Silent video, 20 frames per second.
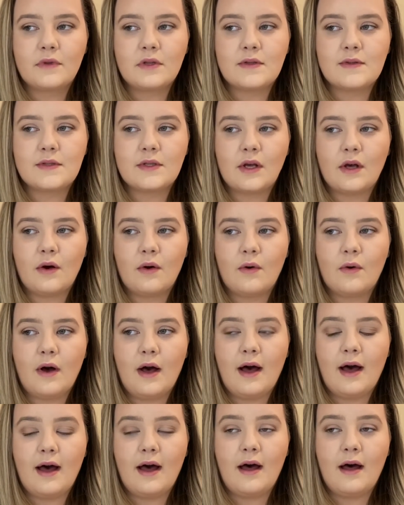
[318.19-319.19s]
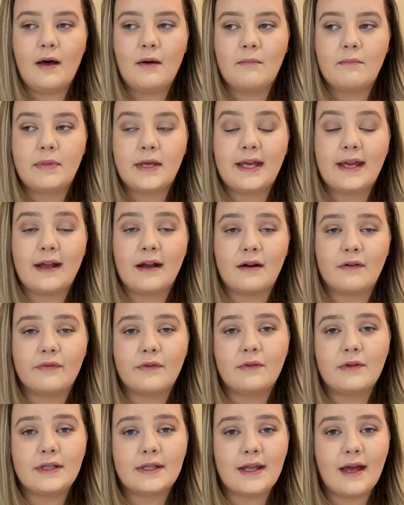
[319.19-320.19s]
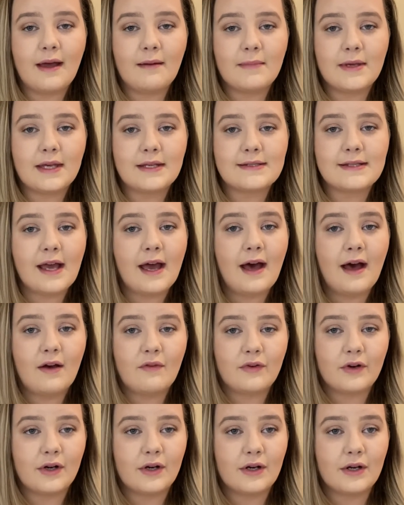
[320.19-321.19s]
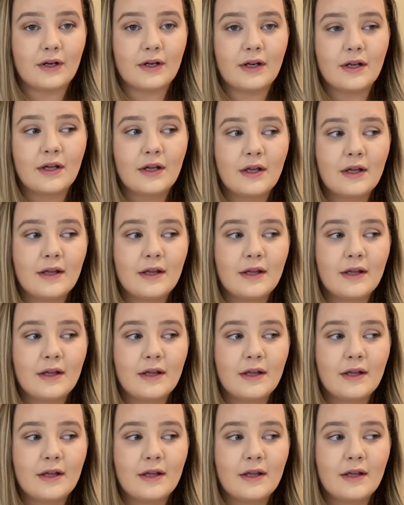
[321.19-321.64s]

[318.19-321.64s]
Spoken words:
So be careful with that, because I have heard